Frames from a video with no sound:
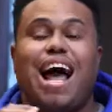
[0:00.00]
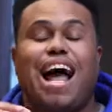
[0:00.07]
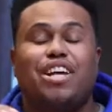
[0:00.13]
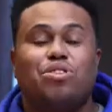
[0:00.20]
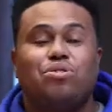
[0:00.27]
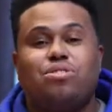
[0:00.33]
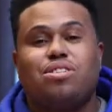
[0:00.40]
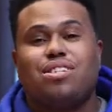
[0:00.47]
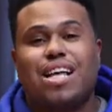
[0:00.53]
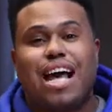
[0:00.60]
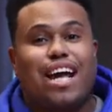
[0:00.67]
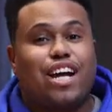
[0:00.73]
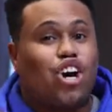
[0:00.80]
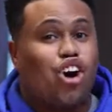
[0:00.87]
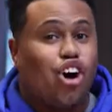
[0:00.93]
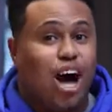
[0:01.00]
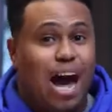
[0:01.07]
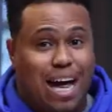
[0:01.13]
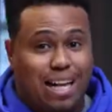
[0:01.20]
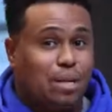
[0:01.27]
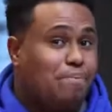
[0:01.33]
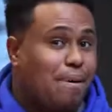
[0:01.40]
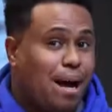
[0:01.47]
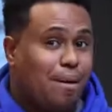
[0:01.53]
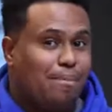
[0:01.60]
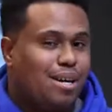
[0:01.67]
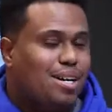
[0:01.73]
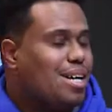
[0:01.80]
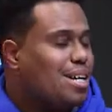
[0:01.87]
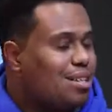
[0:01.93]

I used a site called Alibaba.